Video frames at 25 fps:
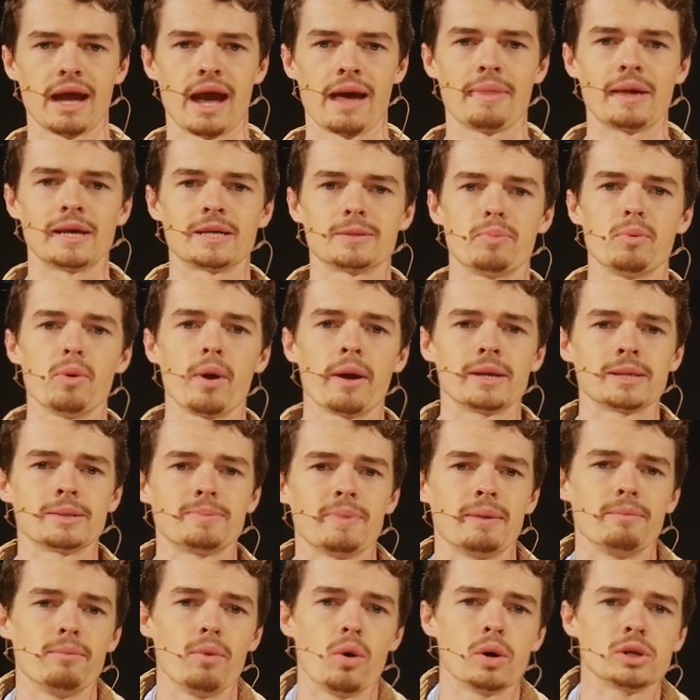And they
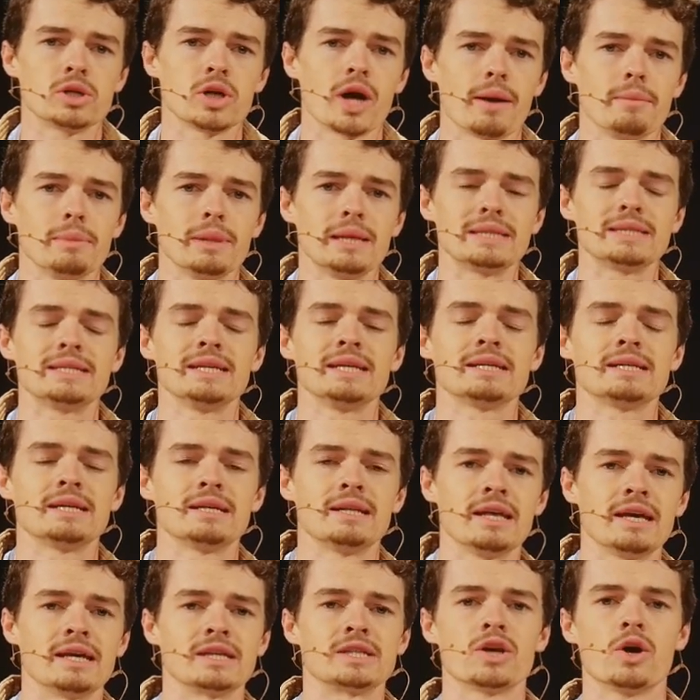spend more time listening
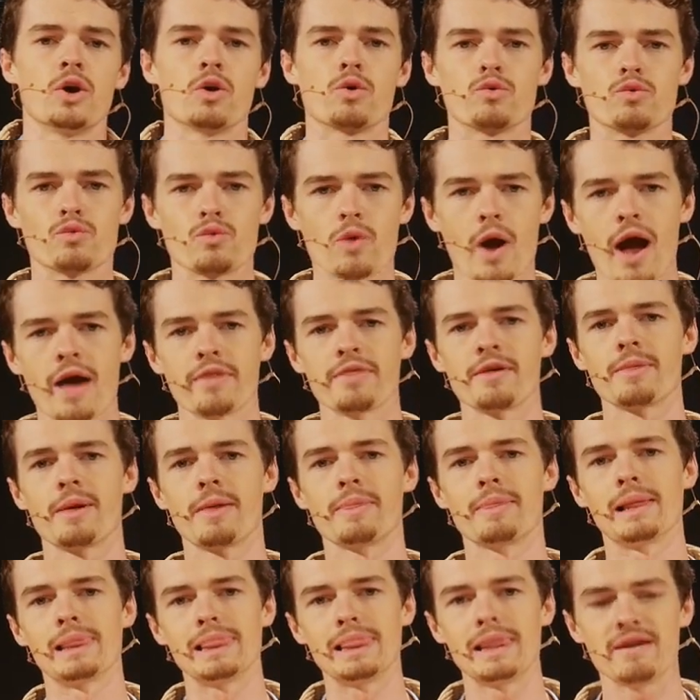to this rather
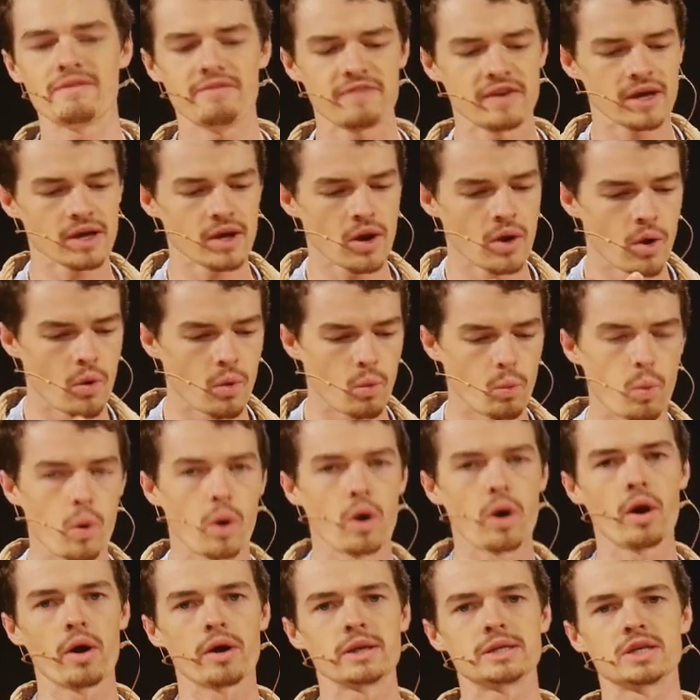than the living
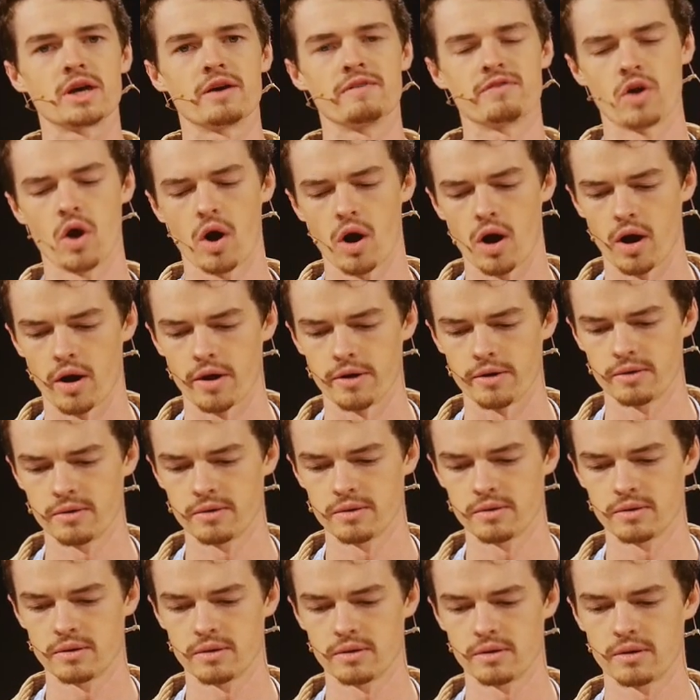words of God.
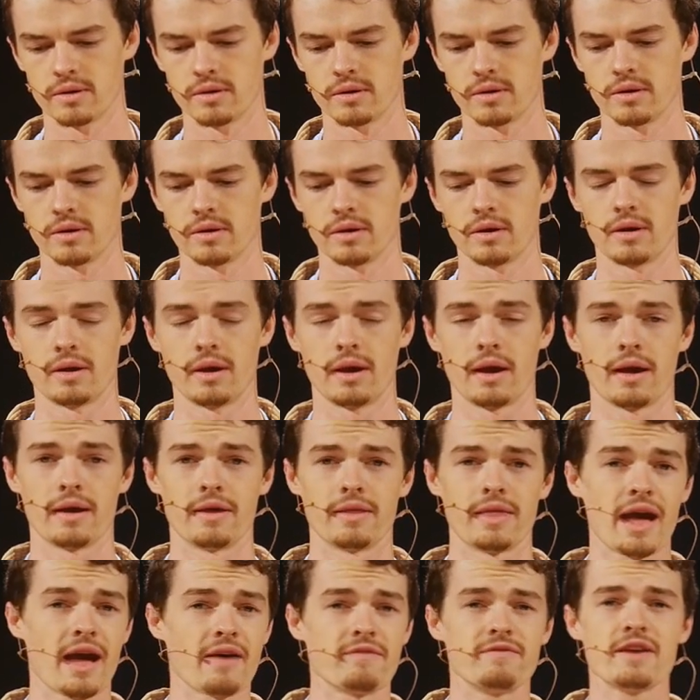
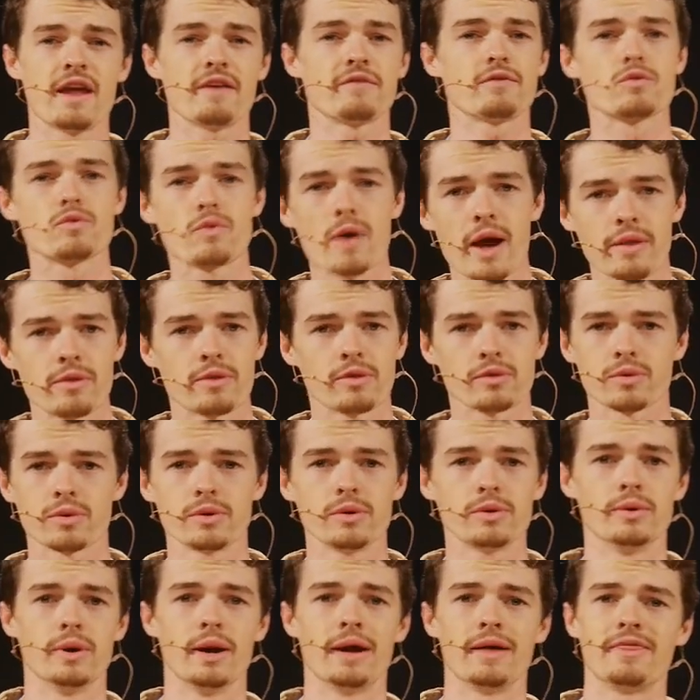They have never read
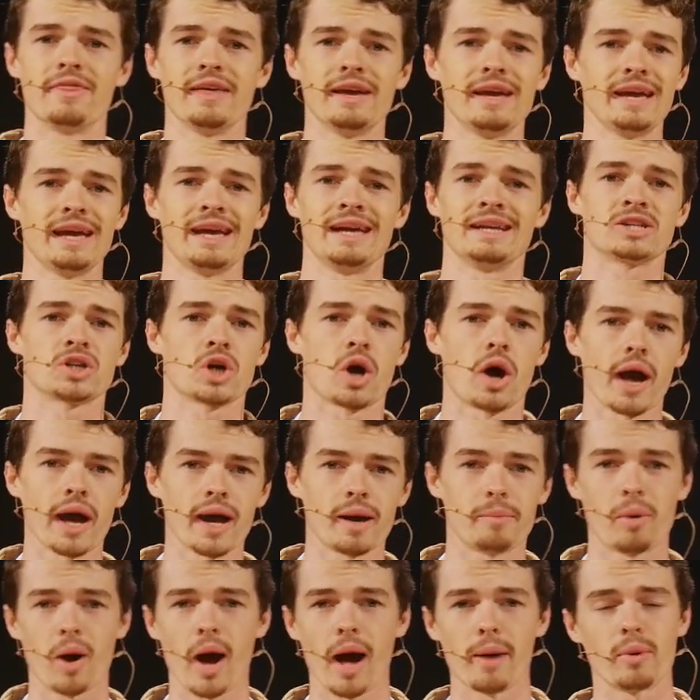through the
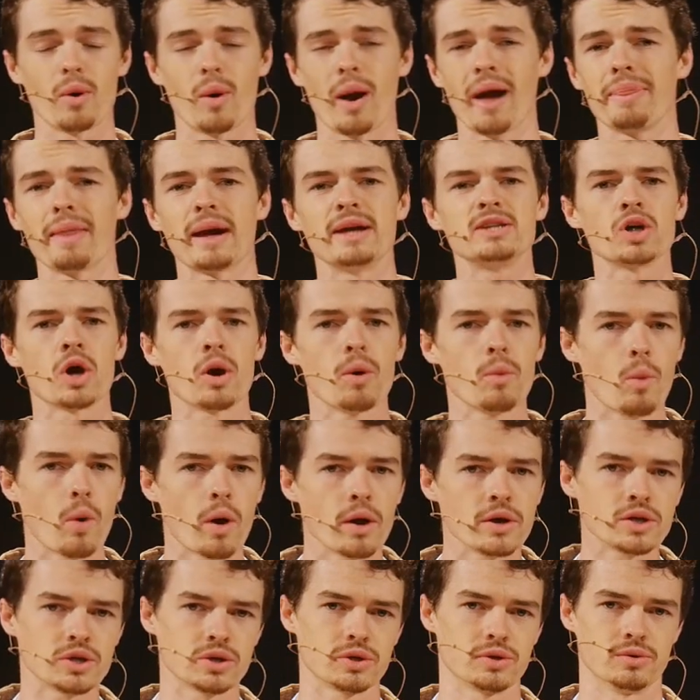entire Bible and they don't
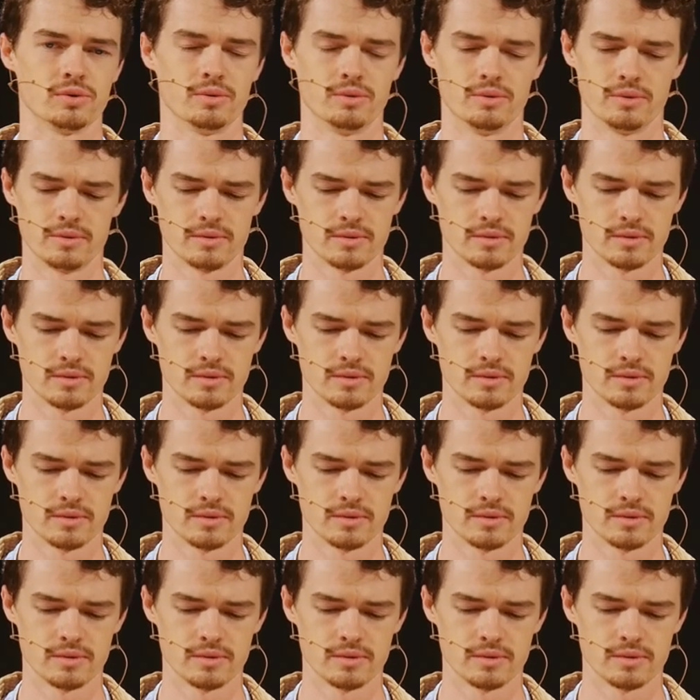want to.